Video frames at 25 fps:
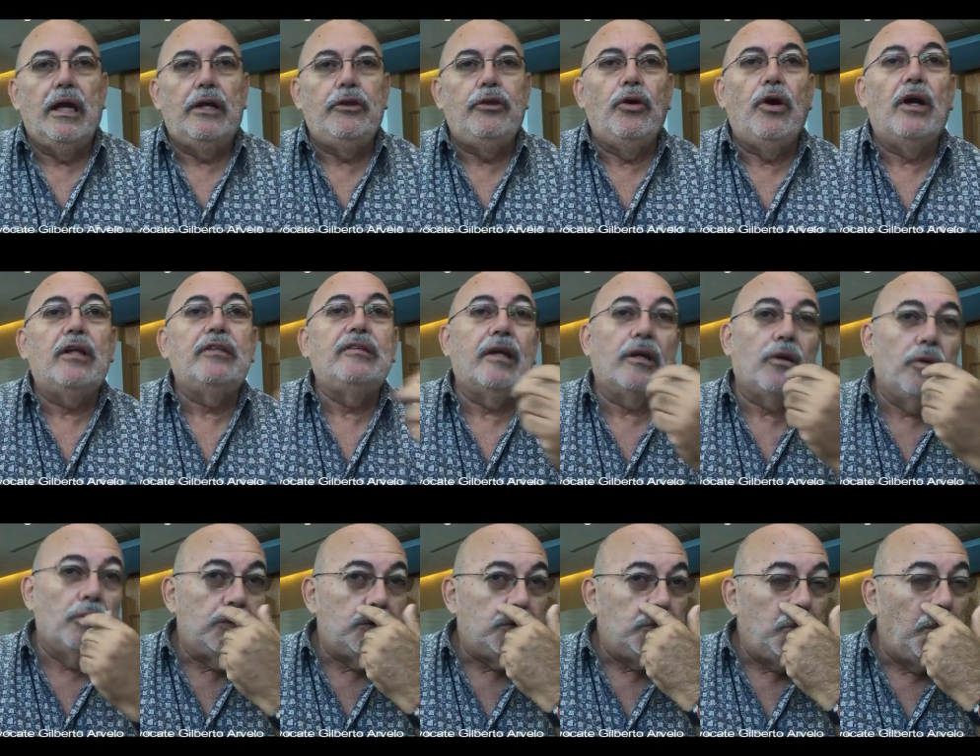and you as a
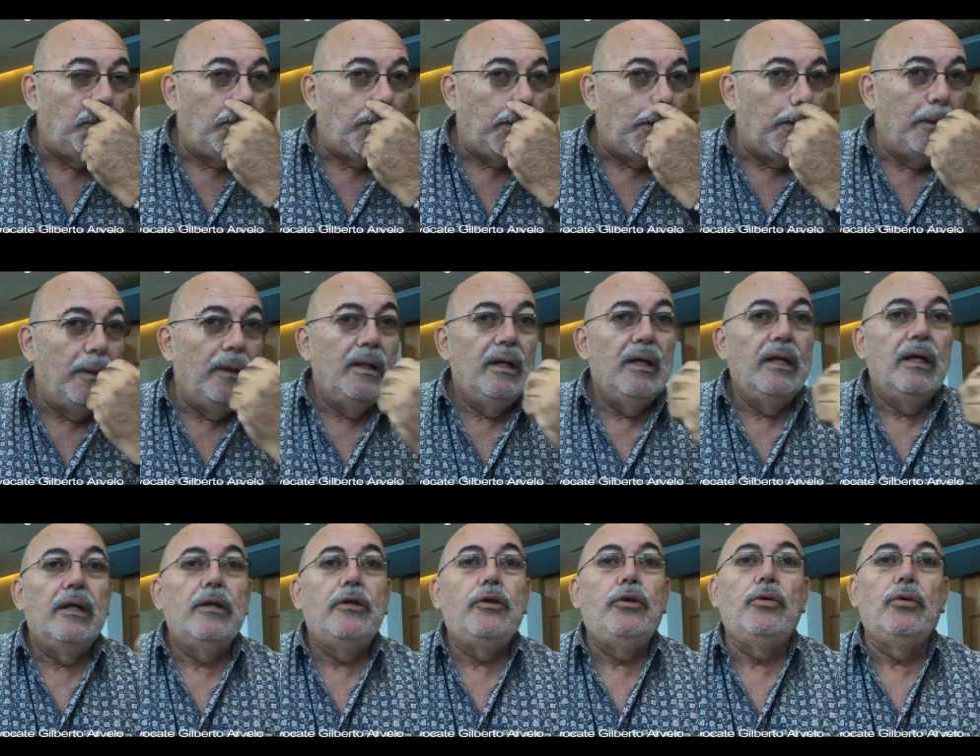consumer
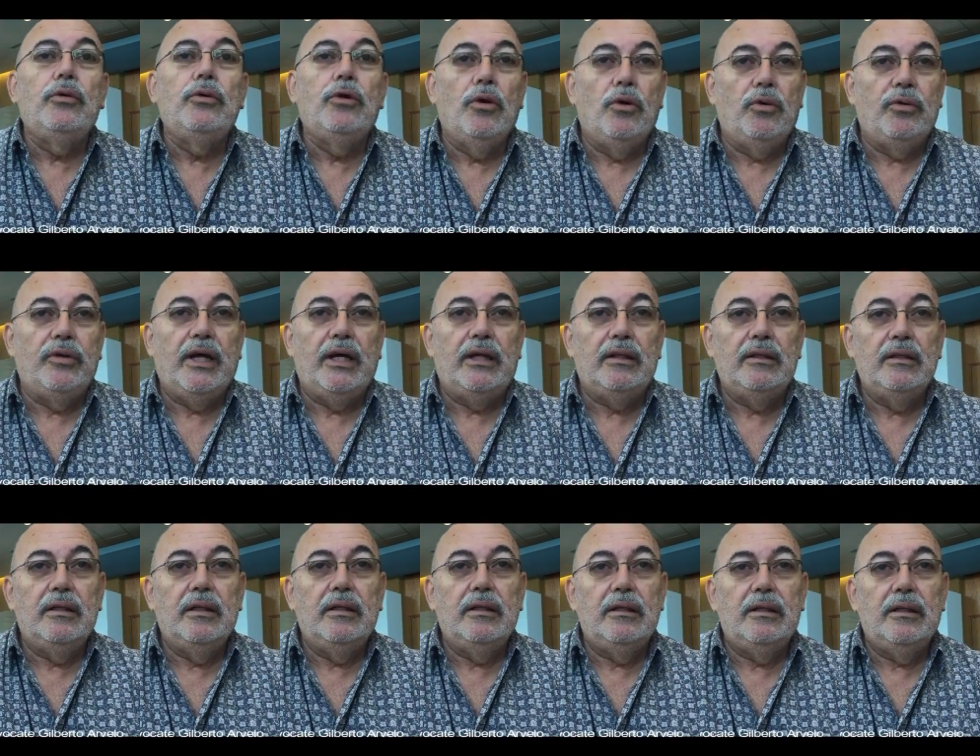you know that.
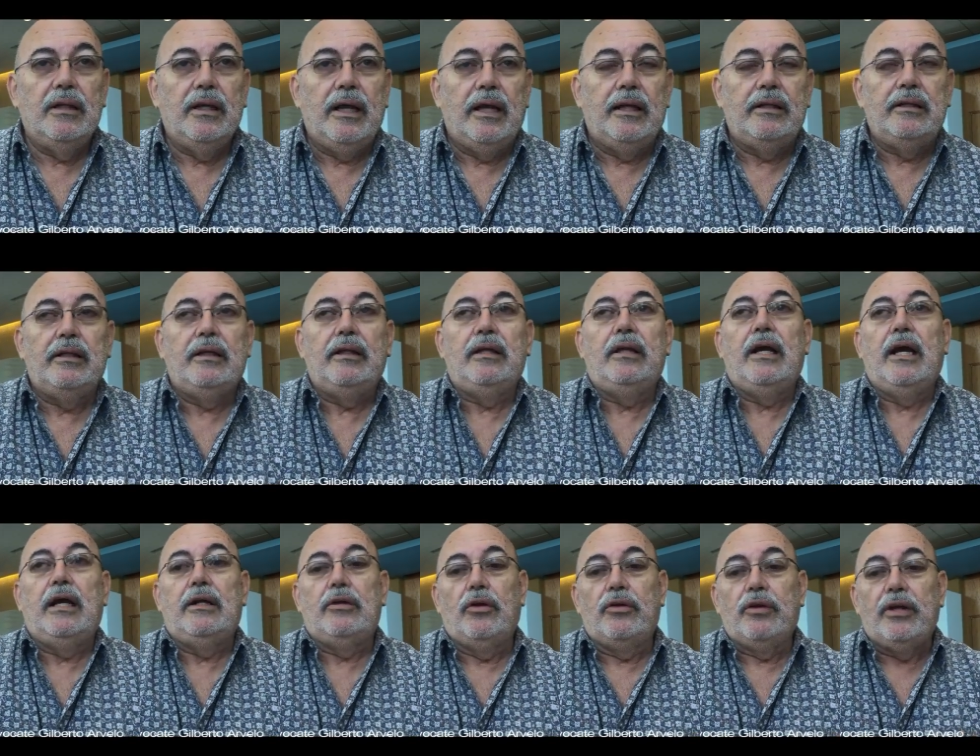And
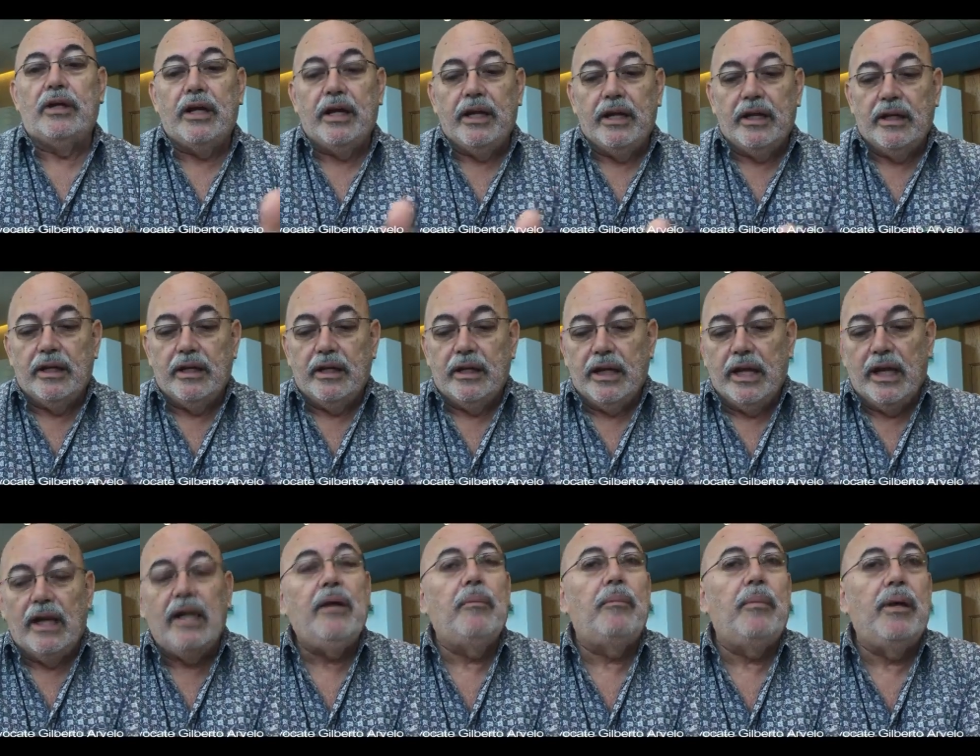uh, another uh,
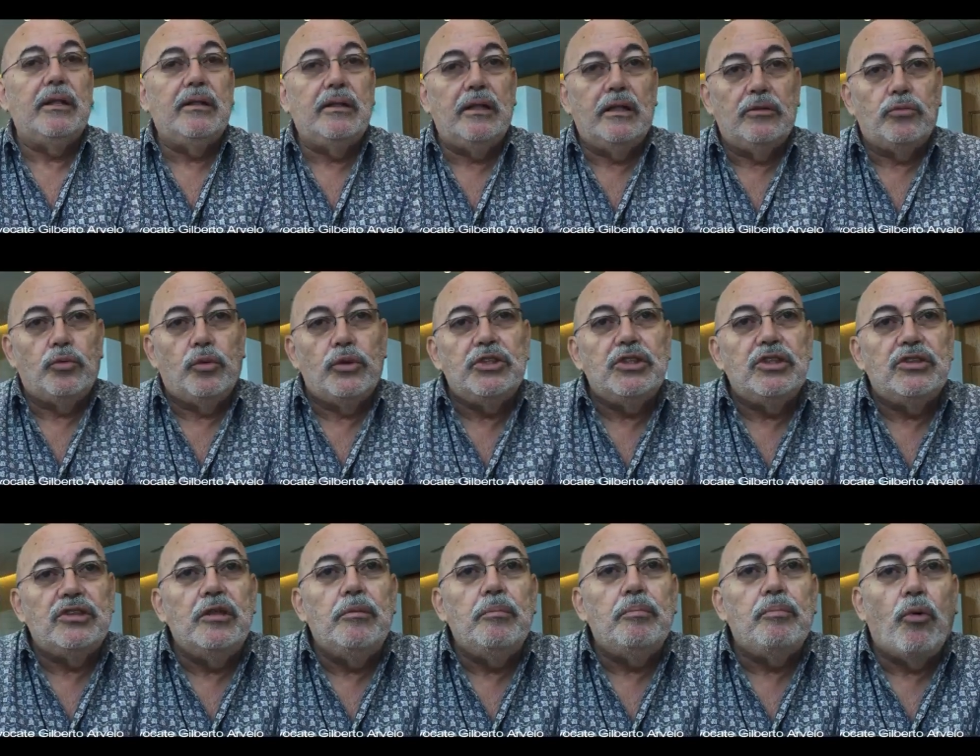element in, which
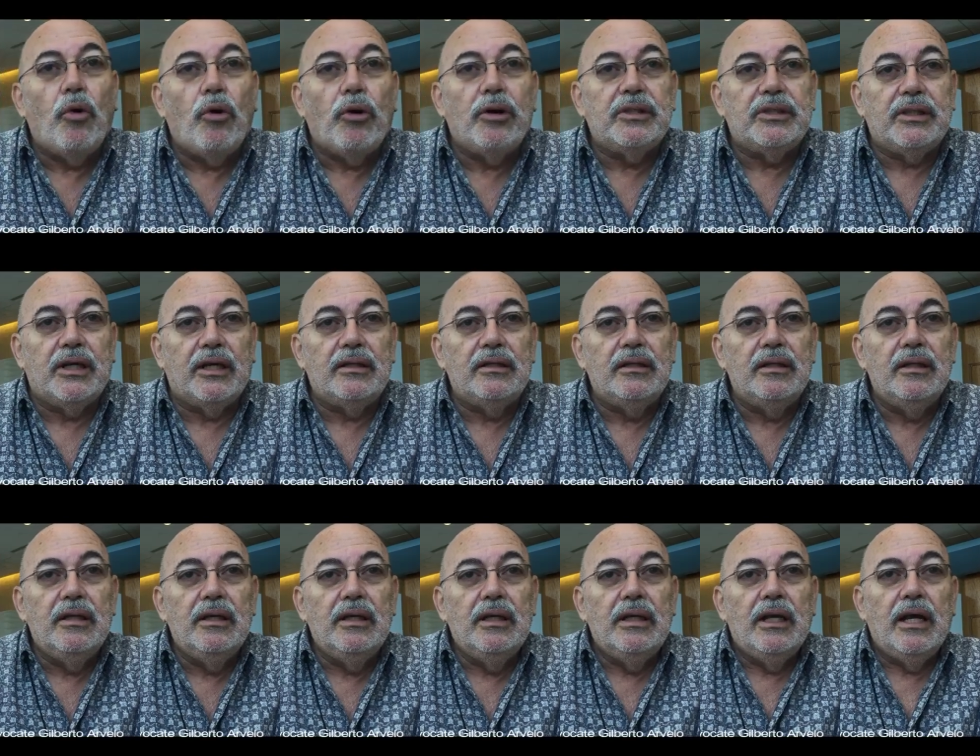is important,
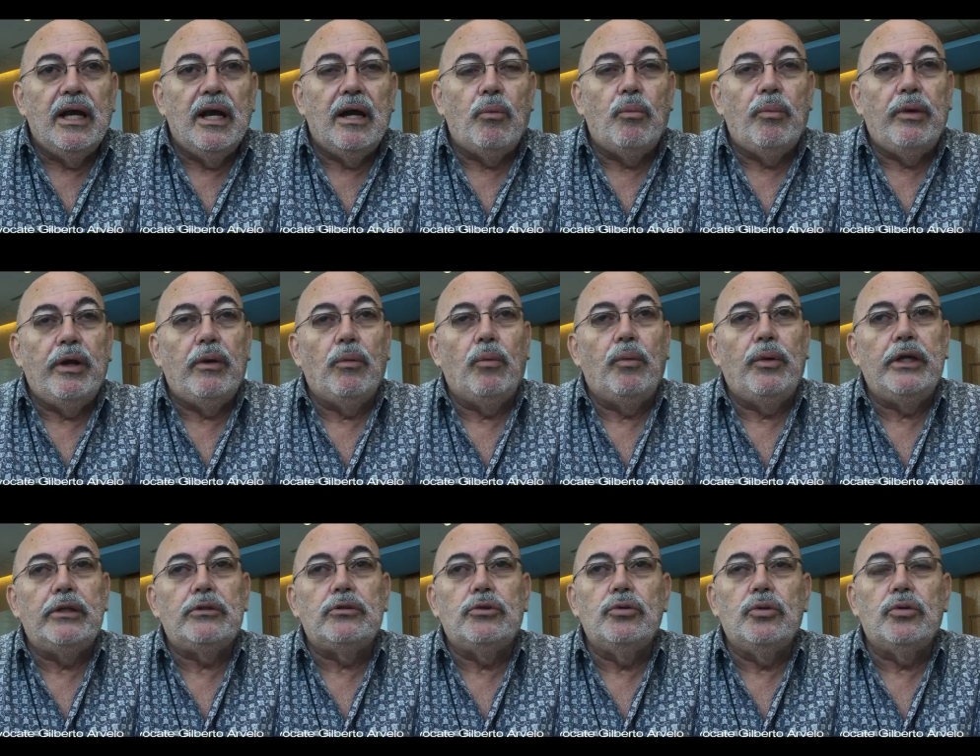and when
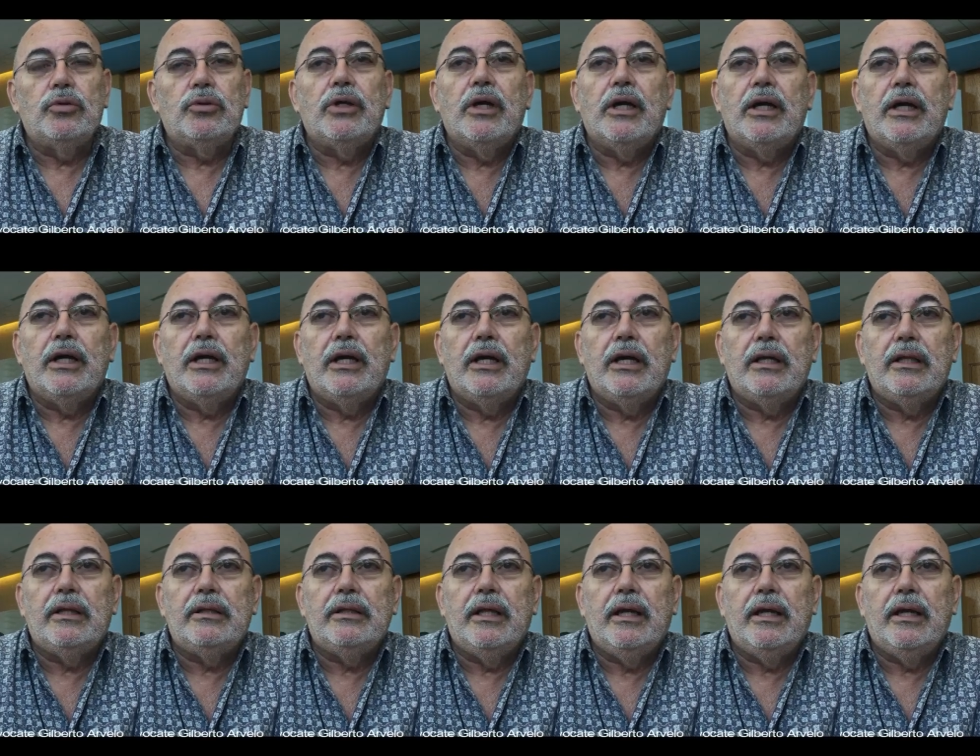we took
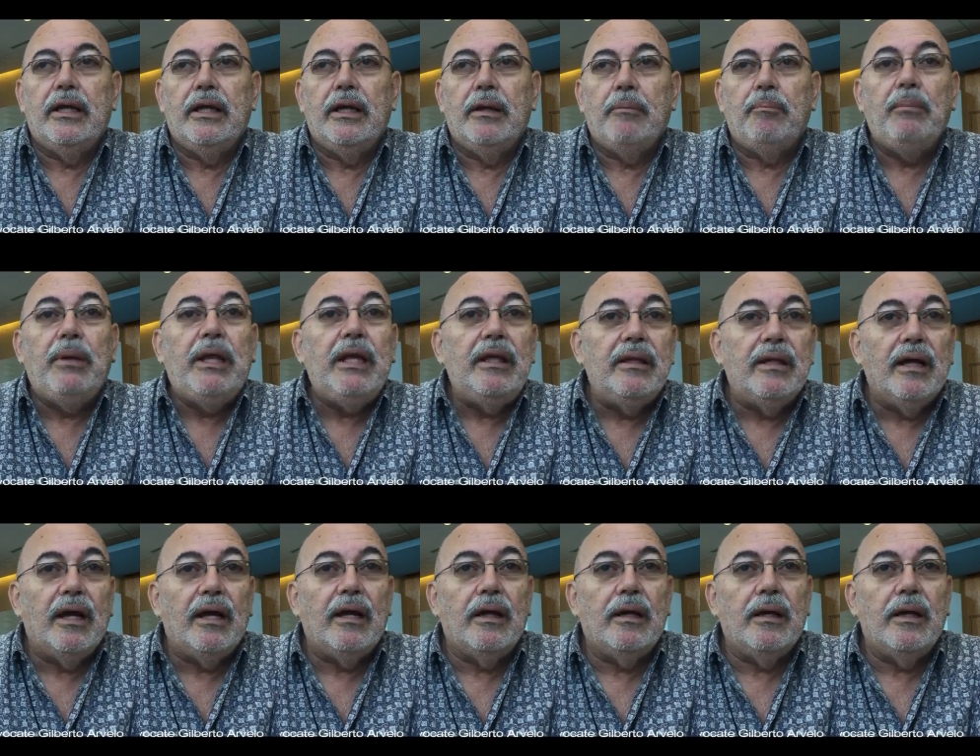uh, the
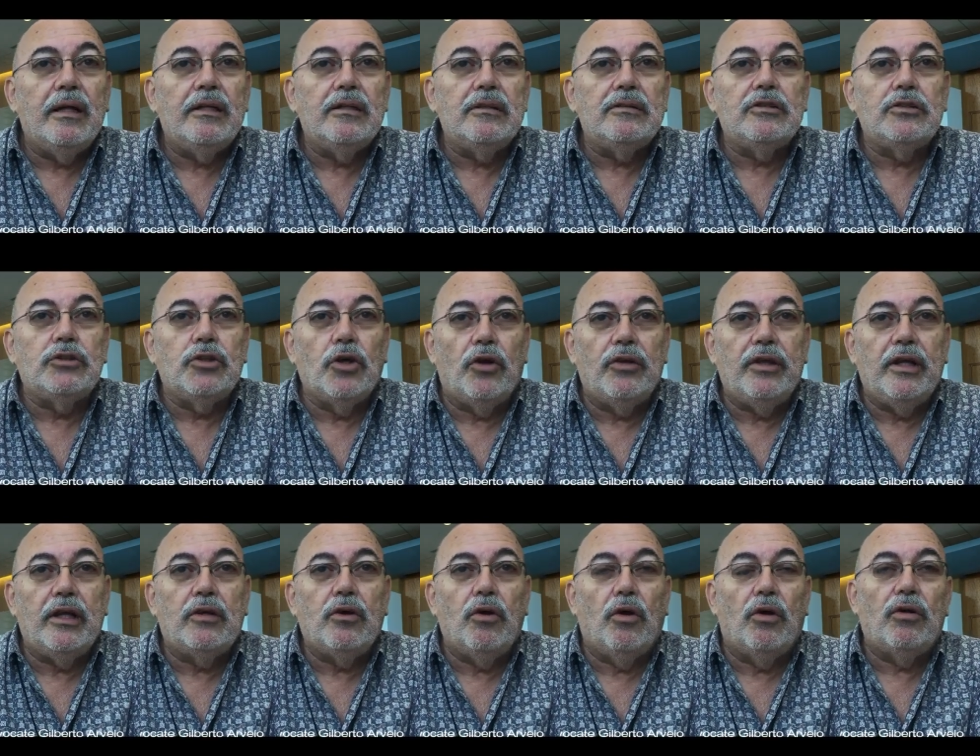MIDA
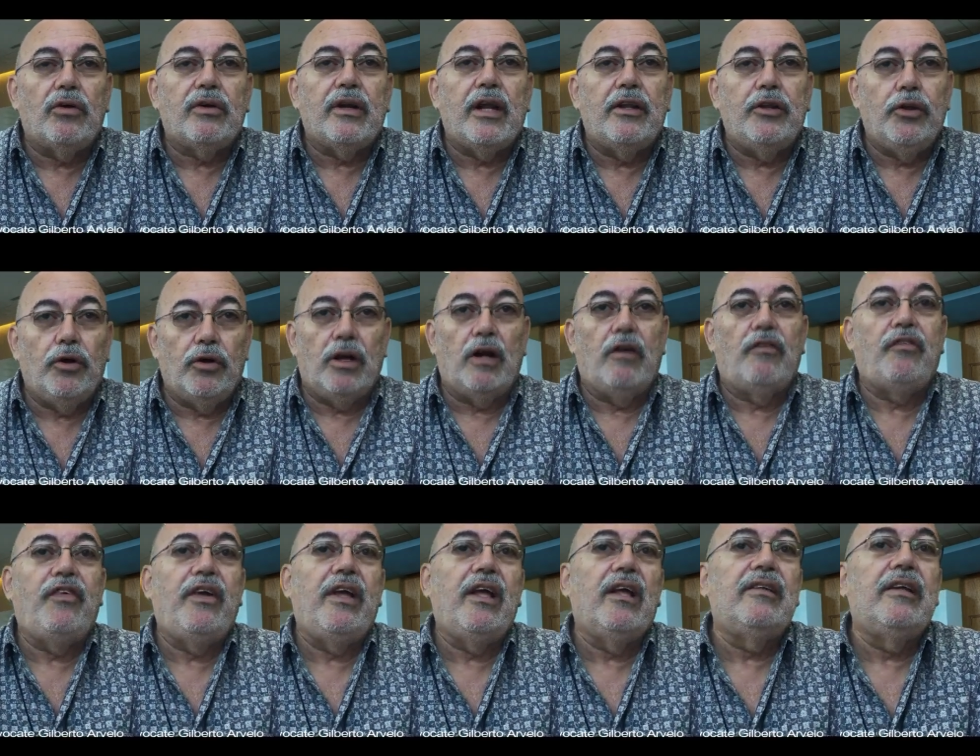study called
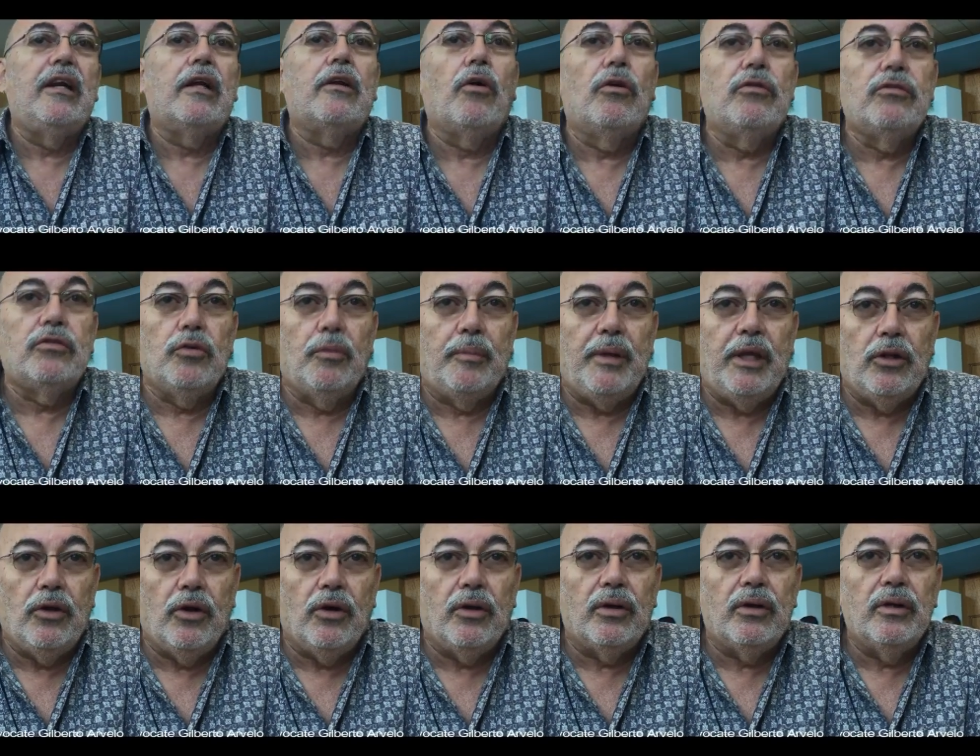Radiografía del
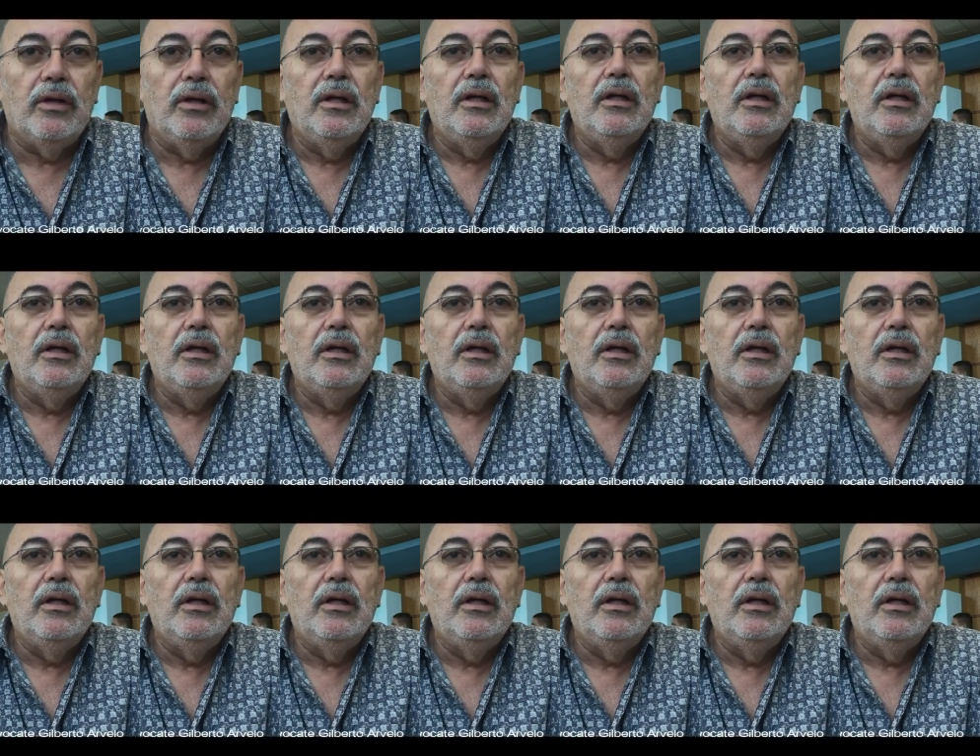Consumidor,